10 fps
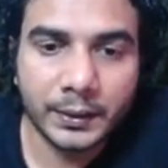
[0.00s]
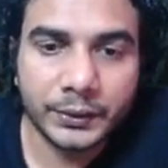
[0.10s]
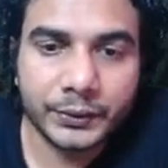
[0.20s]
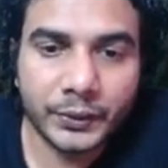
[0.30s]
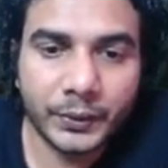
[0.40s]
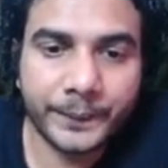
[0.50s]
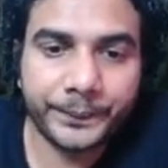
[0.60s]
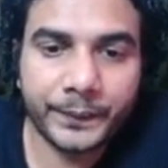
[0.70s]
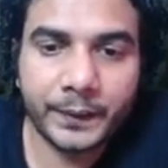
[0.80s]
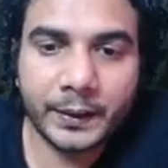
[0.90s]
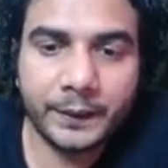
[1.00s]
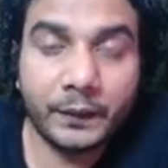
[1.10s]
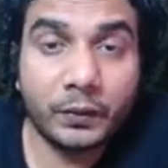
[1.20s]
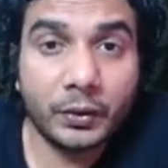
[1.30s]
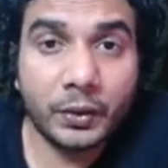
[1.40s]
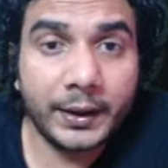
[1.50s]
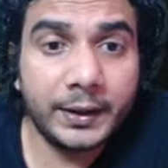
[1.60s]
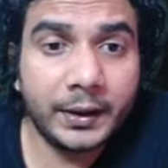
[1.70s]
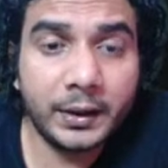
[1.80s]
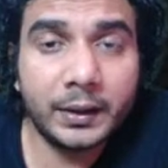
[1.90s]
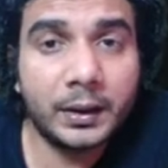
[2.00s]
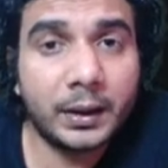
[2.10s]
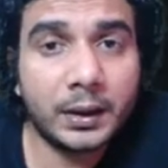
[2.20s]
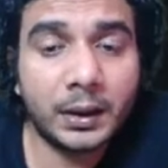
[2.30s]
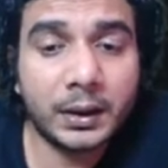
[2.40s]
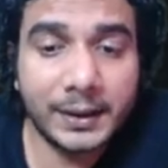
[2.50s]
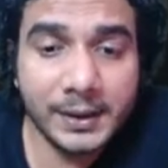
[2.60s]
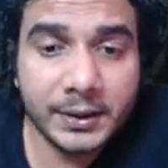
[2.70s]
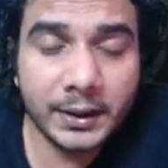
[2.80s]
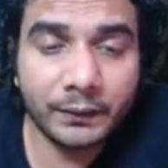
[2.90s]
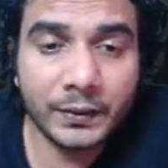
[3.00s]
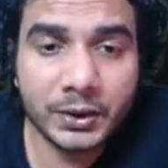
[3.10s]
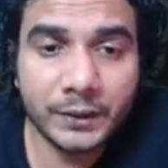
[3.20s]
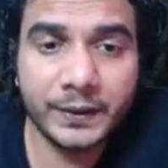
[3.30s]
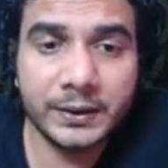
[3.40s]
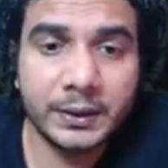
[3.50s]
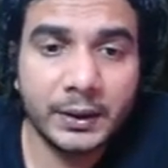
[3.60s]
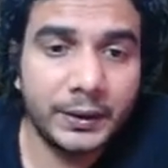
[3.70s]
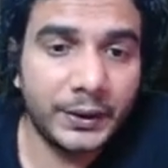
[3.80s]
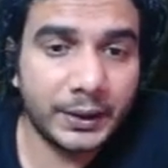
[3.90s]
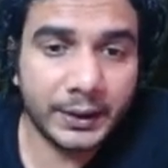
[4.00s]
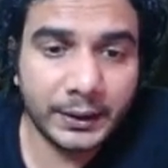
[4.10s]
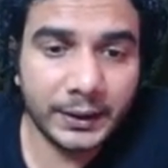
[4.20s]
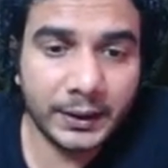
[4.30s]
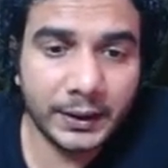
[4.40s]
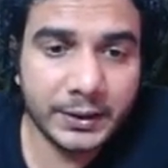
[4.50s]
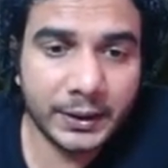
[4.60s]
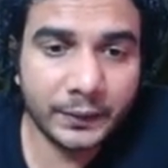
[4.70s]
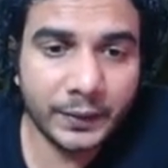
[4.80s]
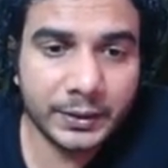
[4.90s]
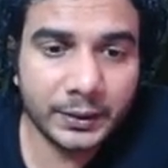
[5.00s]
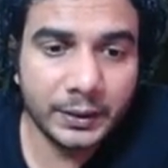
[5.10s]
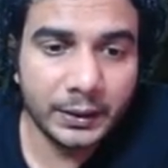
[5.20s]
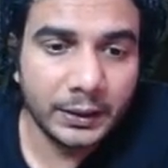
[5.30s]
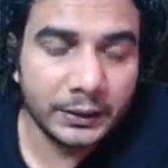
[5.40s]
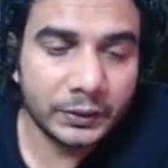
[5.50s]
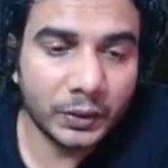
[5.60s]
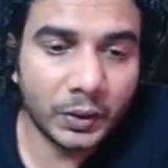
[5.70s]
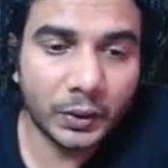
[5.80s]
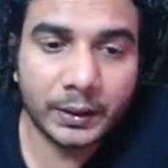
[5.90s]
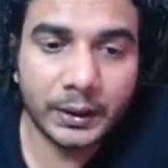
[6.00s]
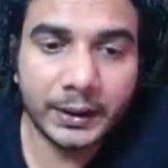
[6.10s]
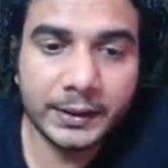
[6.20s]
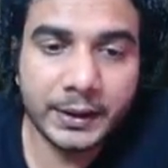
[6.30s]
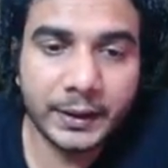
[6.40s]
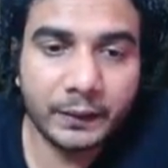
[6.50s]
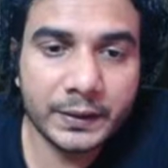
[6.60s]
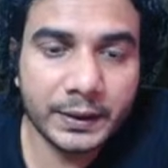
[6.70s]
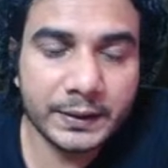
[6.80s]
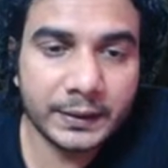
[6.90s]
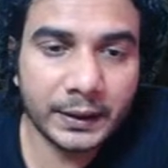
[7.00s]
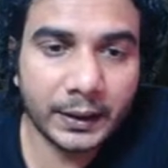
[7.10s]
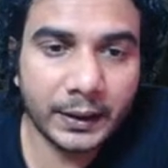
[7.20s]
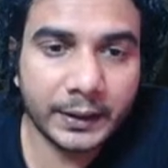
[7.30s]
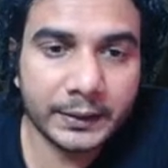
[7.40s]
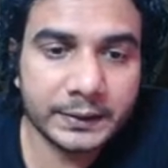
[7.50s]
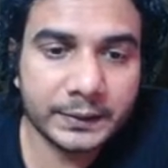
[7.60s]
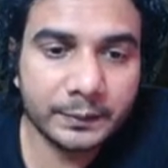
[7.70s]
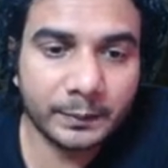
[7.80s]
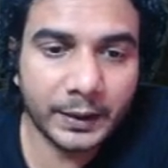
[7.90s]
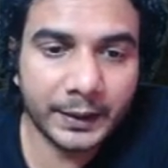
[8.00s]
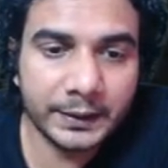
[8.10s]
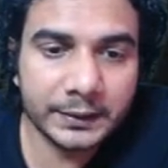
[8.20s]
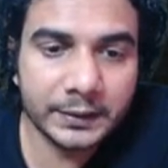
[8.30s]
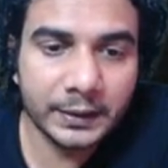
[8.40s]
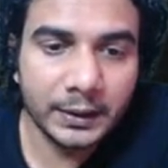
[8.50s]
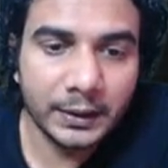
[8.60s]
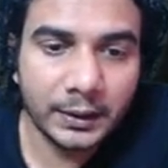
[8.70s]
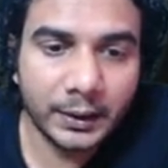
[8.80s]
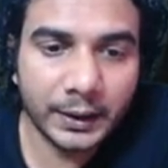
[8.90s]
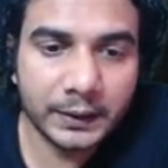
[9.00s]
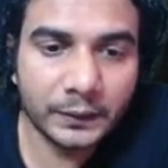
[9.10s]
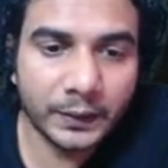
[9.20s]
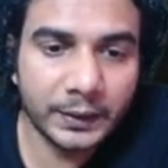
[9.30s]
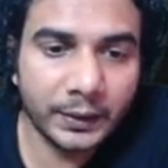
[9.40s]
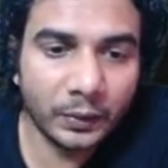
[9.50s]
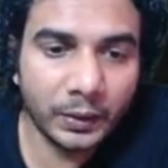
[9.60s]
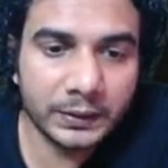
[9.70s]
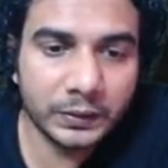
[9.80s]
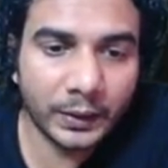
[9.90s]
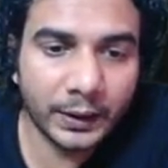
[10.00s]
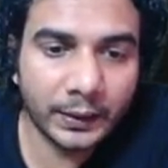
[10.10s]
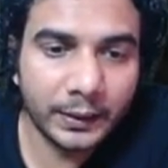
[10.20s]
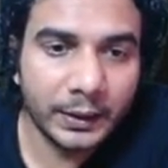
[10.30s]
So if you want to write the Cartesian equation of this, you can write the Cartesian equation. So Cartesian equation is x minus x1 the whole square.